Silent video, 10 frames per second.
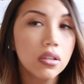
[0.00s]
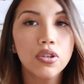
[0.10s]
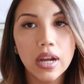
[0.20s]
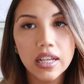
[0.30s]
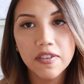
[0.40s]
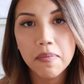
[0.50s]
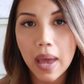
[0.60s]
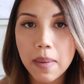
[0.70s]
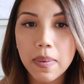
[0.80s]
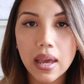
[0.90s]
to transfer
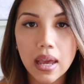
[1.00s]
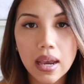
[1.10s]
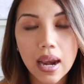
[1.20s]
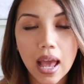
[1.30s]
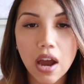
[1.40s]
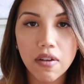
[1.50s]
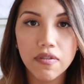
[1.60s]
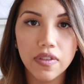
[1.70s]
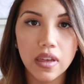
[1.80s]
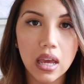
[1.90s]
baby in and out
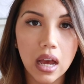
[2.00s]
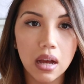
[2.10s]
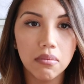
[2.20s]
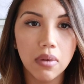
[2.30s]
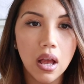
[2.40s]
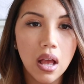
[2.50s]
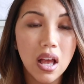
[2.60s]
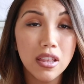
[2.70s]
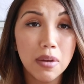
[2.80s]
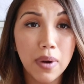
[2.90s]
of the um,
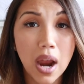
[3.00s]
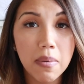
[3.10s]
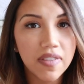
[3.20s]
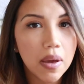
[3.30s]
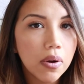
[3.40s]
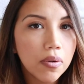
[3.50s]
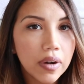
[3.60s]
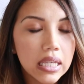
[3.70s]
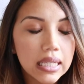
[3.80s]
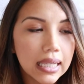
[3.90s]
the pram if they were
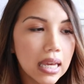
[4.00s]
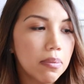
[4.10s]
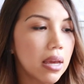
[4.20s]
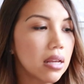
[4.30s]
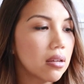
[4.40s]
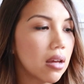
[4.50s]
already sleeping.